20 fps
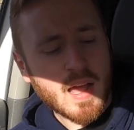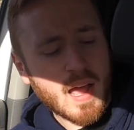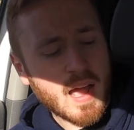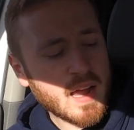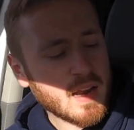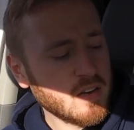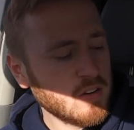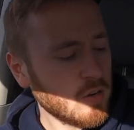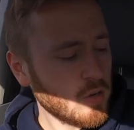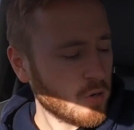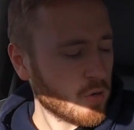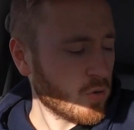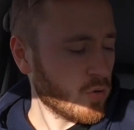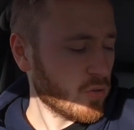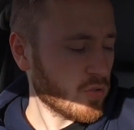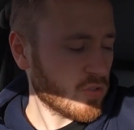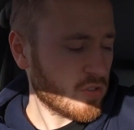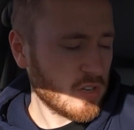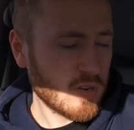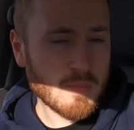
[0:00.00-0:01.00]
And
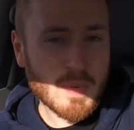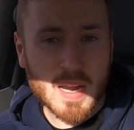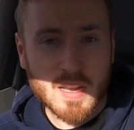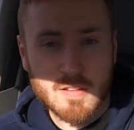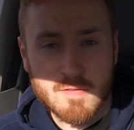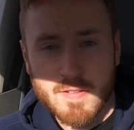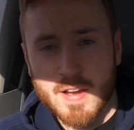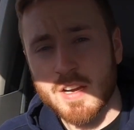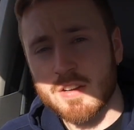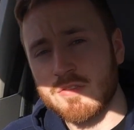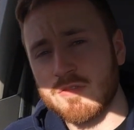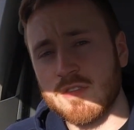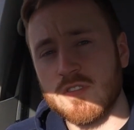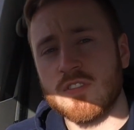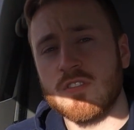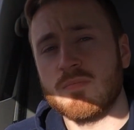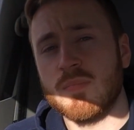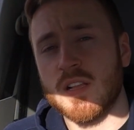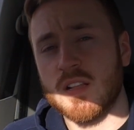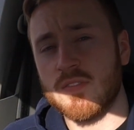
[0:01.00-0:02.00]
according to the
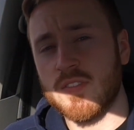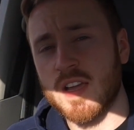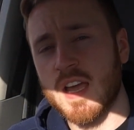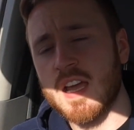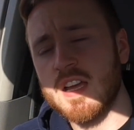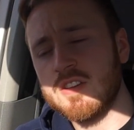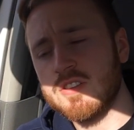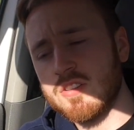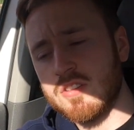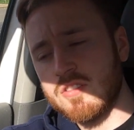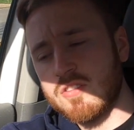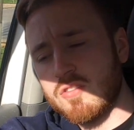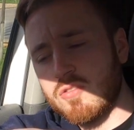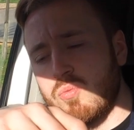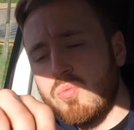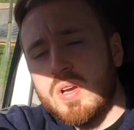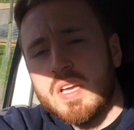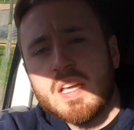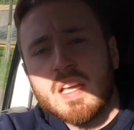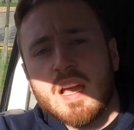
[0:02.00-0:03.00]
manufacturer's specifications,
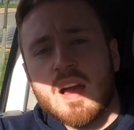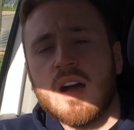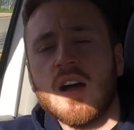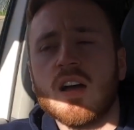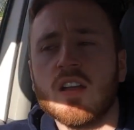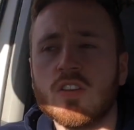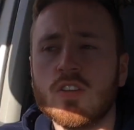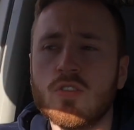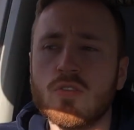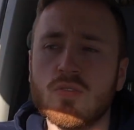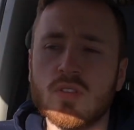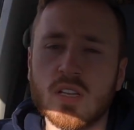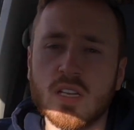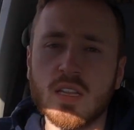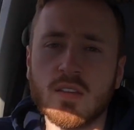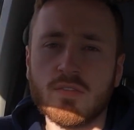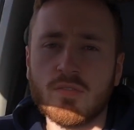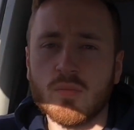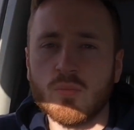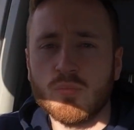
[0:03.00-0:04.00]
we can't use a
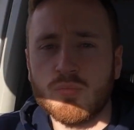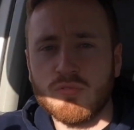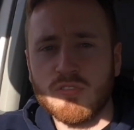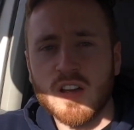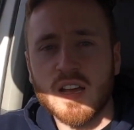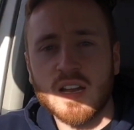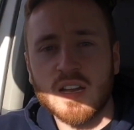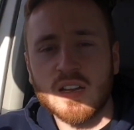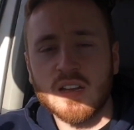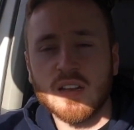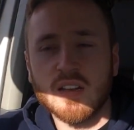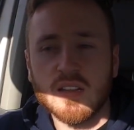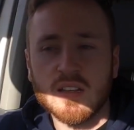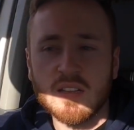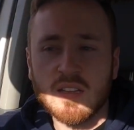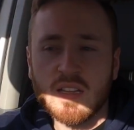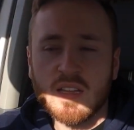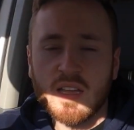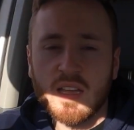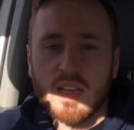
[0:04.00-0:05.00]
different brand
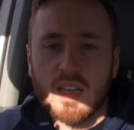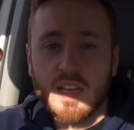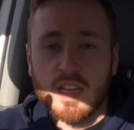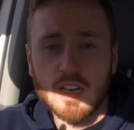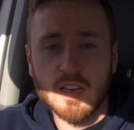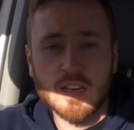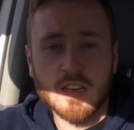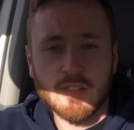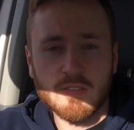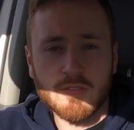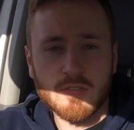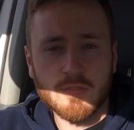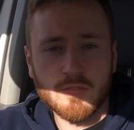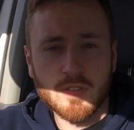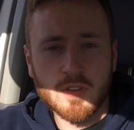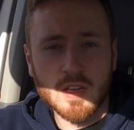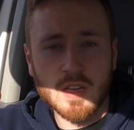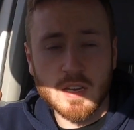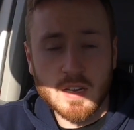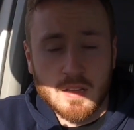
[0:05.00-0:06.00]
in
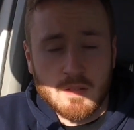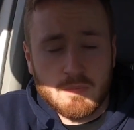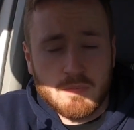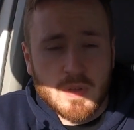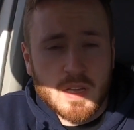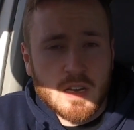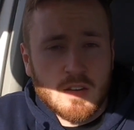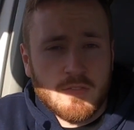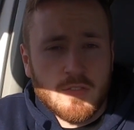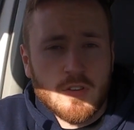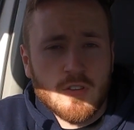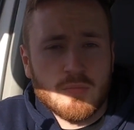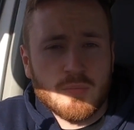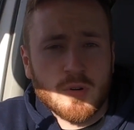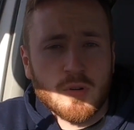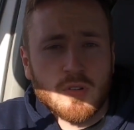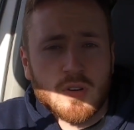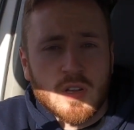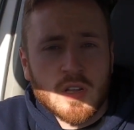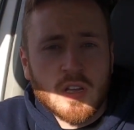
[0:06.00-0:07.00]
a fuse
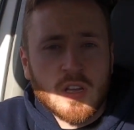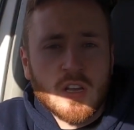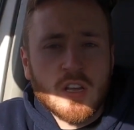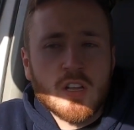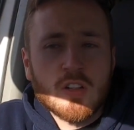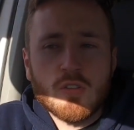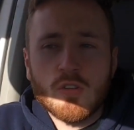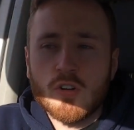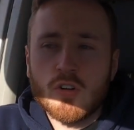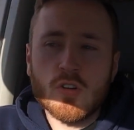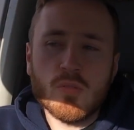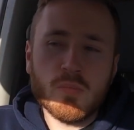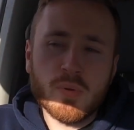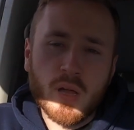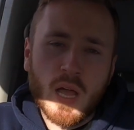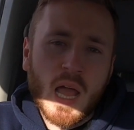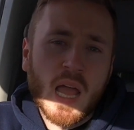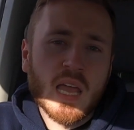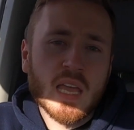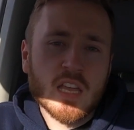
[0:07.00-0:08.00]
board. So I couldn't
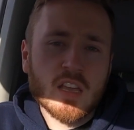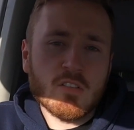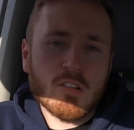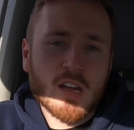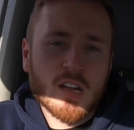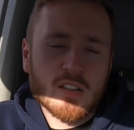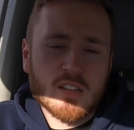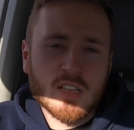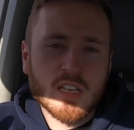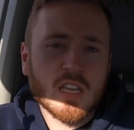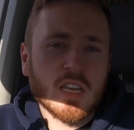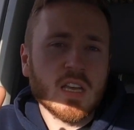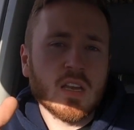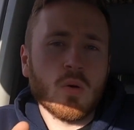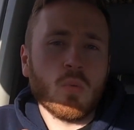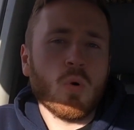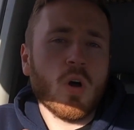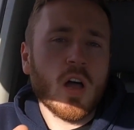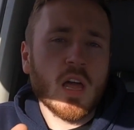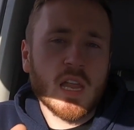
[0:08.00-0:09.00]
put a Hager RCD in
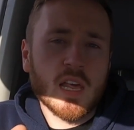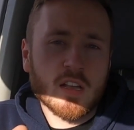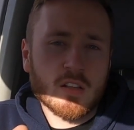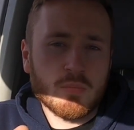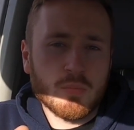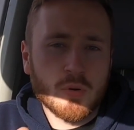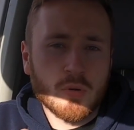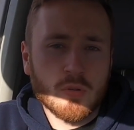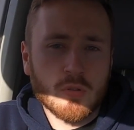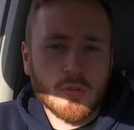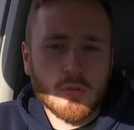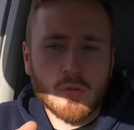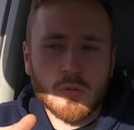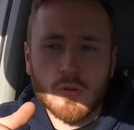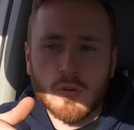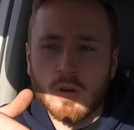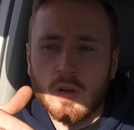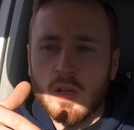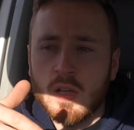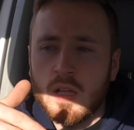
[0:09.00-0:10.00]
a Wilex board,
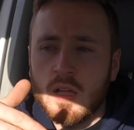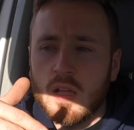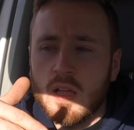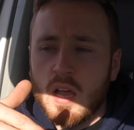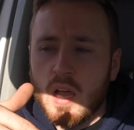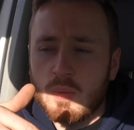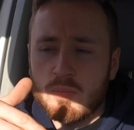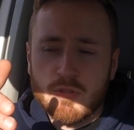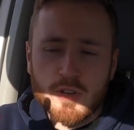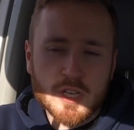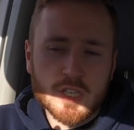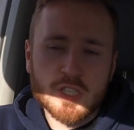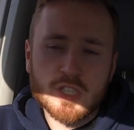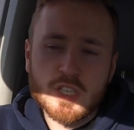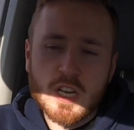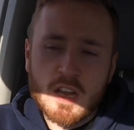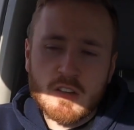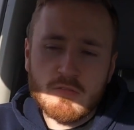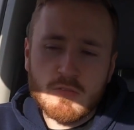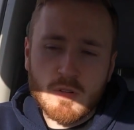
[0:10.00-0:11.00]
or a British
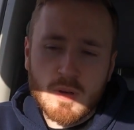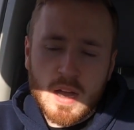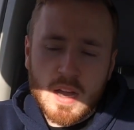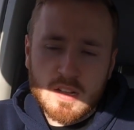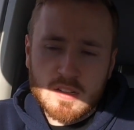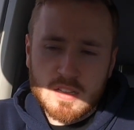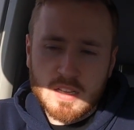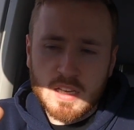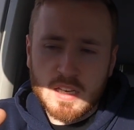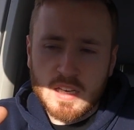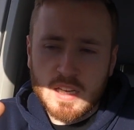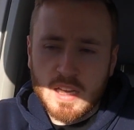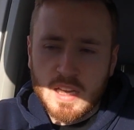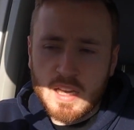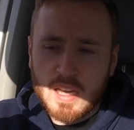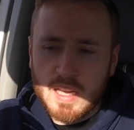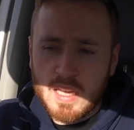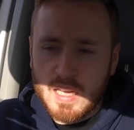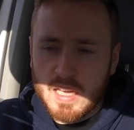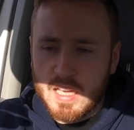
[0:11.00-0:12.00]
General
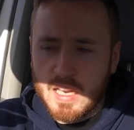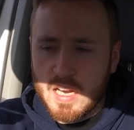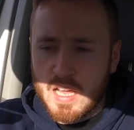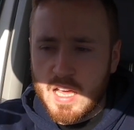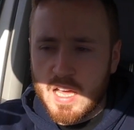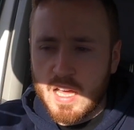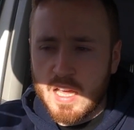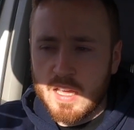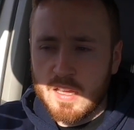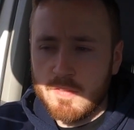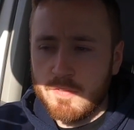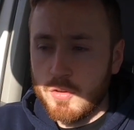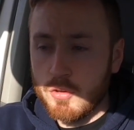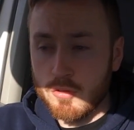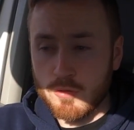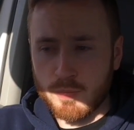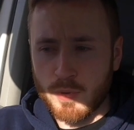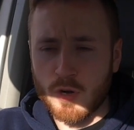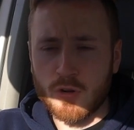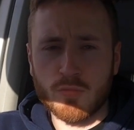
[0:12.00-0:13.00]
RCD in a
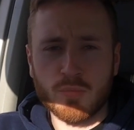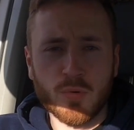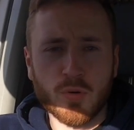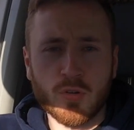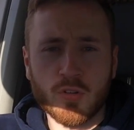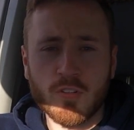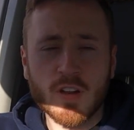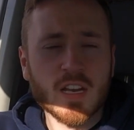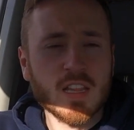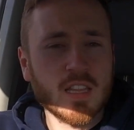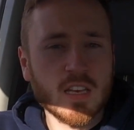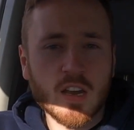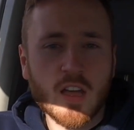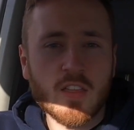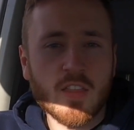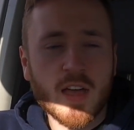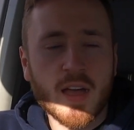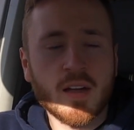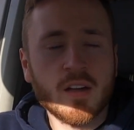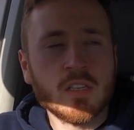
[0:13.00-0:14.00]
fuse box board, or anything
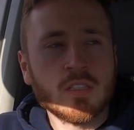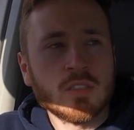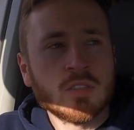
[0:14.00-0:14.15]
like that.